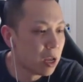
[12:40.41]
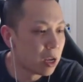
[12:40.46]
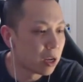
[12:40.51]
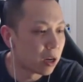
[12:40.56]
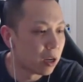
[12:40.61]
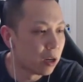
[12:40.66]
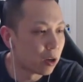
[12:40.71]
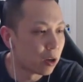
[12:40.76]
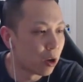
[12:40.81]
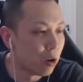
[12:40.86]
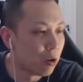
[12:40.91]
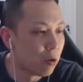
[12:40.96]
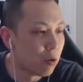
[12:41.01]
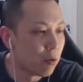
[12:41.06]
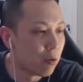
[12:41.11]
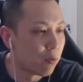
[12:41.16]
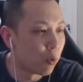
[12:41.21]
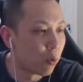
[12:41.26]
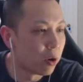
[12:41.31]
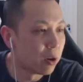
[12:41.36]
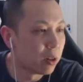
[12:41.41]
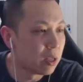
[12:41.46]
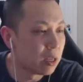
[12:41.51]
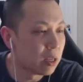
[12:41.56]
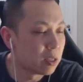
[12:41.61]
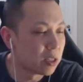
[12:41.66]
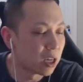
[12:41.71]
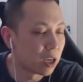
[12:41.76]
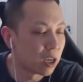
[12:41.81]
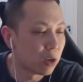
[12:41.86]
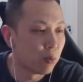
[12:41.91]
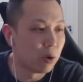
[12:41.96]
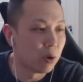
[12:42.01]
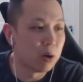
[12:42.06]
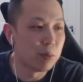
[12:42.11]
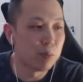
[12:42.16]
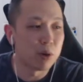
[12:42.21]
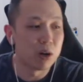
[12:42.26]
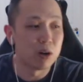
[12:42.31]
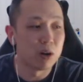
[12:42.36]
going to go for the second
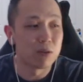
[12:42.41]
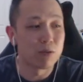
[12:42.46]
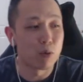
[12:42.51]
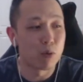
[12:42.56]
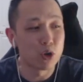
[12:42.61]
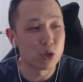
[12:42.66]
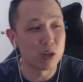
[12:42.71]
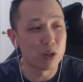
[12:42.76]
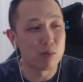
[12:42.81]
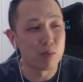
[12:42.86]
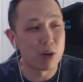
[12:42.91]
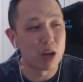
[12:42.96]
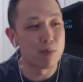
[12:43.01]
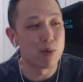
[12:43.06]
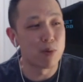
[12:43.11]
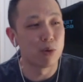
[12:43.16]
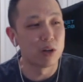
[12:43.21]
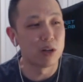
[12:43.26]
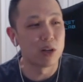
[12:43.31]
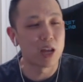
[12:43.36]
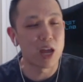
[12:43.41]
one, but unfortunately my opponent